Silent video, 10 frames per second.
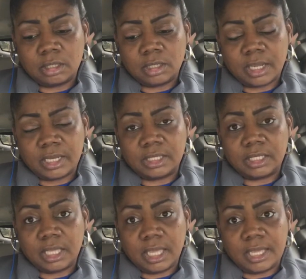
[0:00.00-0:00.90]

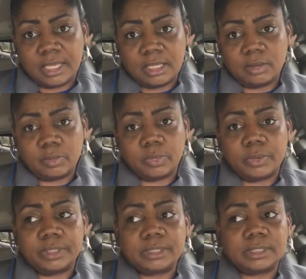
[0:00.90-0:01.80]
ninety-eight
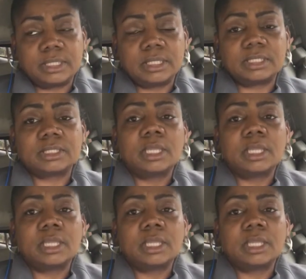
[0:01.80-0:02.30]
point six.